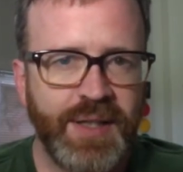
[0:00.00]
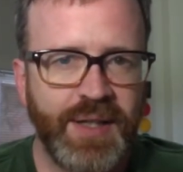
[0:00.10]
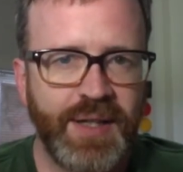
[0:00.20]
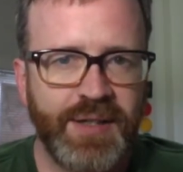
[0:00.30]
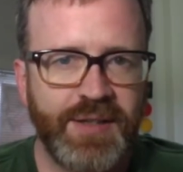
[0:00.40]

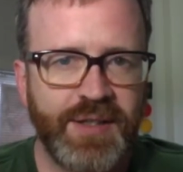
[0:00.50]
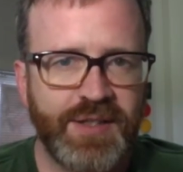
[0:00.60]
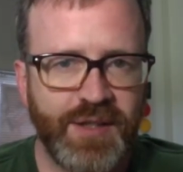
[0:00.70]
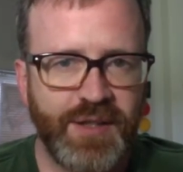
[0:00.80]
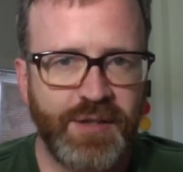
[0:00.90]
And
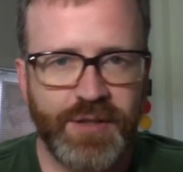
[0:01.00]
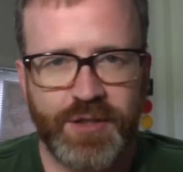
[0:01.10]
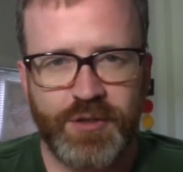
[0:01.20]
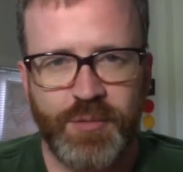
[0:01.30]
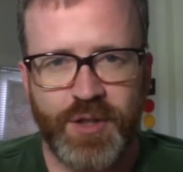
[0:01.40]
it's a
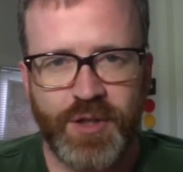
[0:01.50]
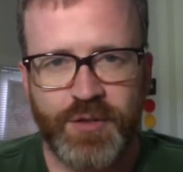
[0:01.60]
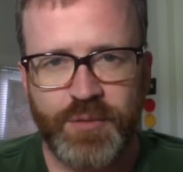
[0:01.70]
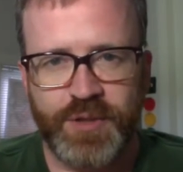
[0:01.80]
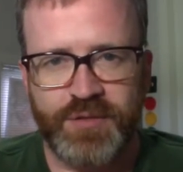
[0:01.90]
theoretical
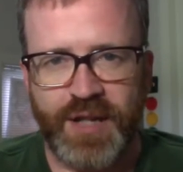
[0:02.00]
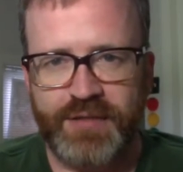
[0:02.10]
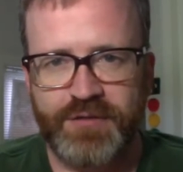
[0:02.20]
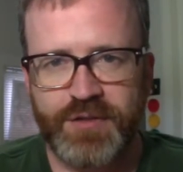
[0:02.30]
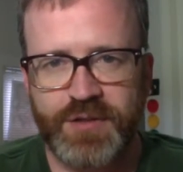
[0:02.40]
model which
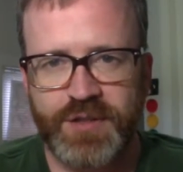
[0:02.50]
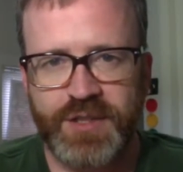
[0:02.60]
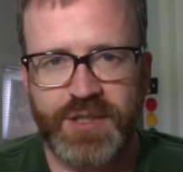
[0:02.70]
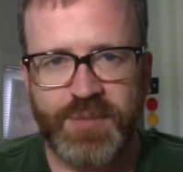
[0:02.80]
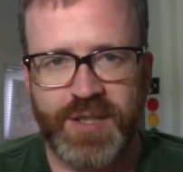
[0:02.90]
Radford
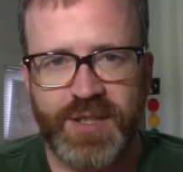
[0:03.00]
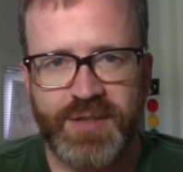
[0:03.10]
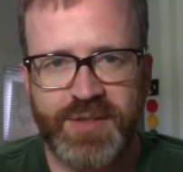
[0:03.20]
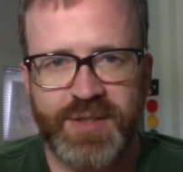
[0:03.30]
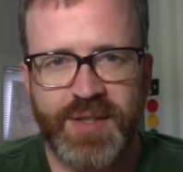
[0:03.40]

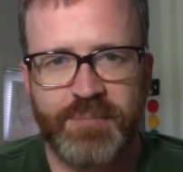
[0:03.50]
explains